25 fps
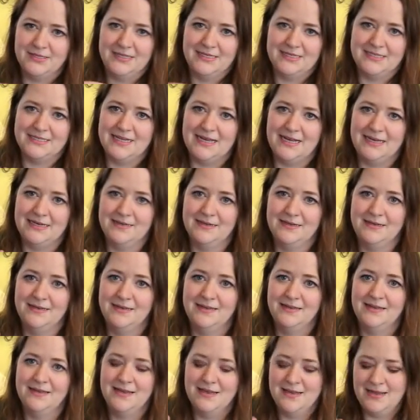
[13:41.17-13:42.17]
on the side
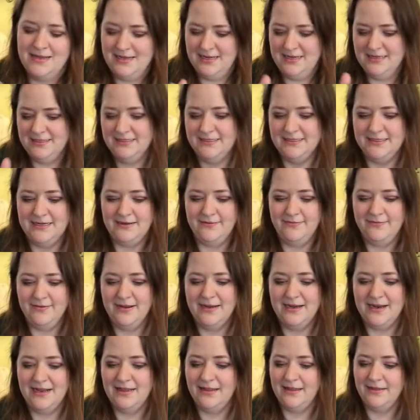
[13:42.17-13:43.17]
stuff.
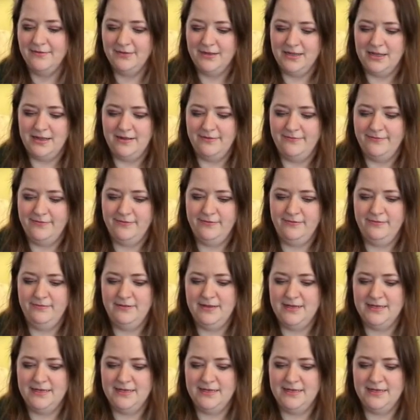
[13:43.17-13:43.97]
And I love the cuff.